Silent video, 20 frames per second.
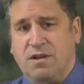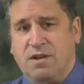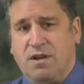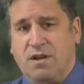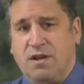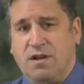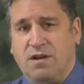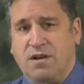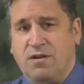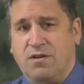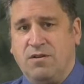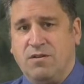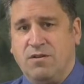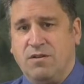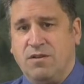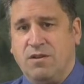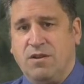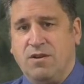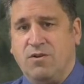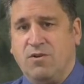Uh,
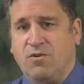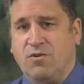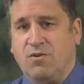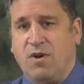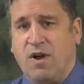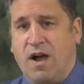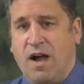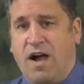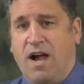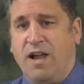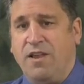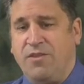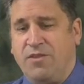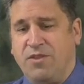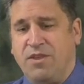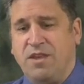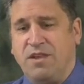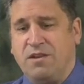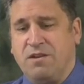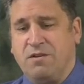you know, I
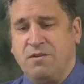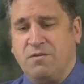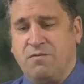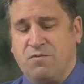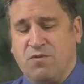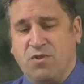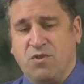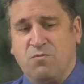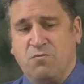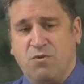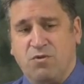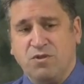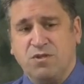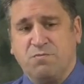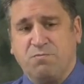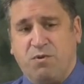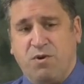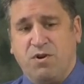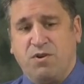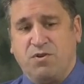think for the
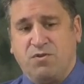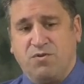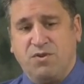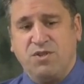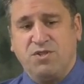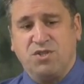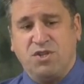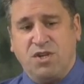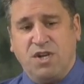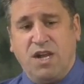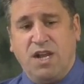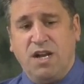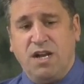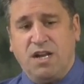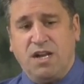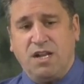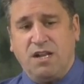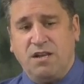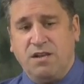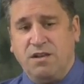most part,
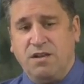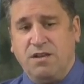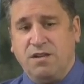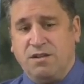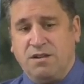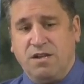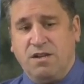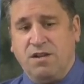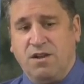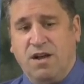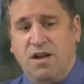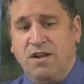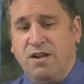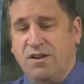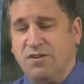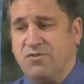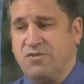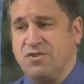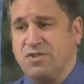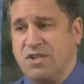Christianity did not
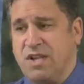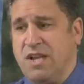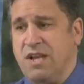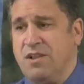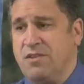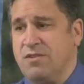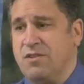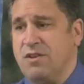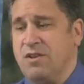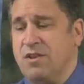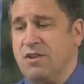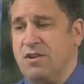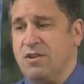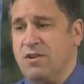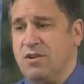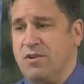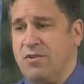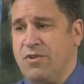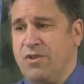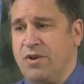understand
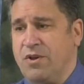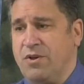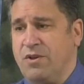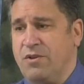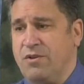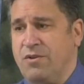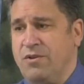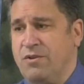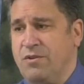the,